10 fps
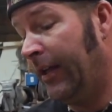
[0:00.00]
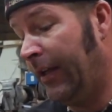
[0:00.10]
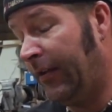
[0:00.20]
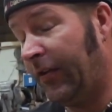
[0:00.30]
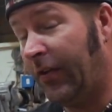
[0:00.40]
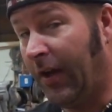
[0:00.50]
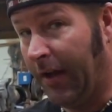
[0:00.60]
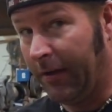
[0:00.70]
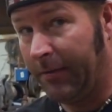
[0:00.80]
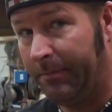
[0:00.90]
It's
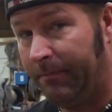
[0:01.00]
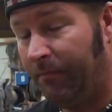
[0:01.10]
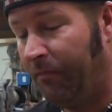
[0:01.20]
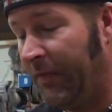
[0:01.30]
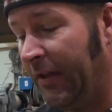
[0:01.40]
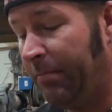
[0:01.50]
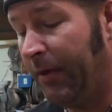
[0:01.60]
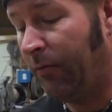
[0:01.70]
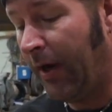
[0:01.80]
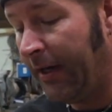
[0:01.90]
stuck. It's
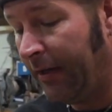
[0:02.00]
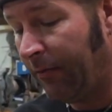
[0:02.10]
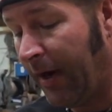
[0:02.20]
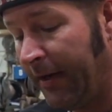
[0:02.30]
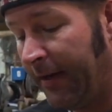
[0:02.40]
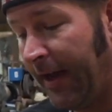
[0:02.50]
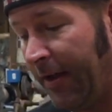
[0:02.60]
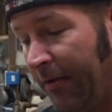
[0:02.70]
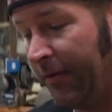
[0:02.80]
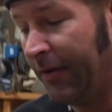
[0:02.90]
been raining right
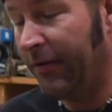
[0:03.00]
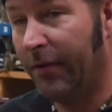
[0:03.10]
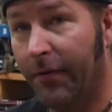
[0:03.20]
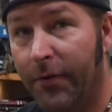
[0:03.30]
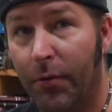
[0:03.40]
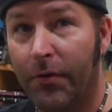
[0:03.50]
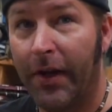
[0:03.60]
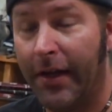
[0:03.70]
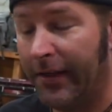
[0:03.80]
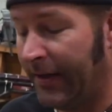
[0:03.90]
down the fuel
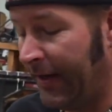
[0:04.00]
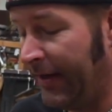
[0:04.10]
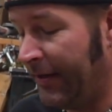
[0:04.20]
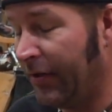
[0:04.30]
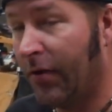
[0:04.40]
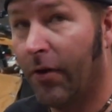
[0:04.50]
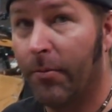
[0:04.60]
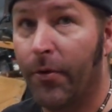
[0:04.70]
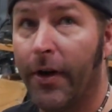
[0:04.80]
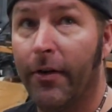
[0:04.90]
tank and the
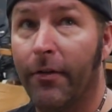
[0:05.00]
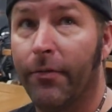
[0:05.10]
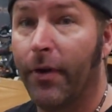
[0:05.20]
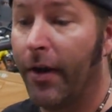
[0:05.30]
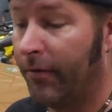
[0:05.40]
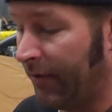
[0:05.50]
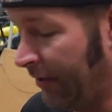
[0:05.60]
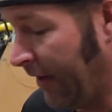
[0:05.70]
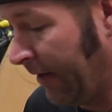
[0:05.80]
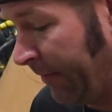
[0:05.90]
carburetor for I don't
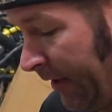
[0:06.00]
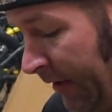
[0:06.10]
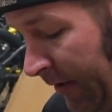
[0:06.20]
know how many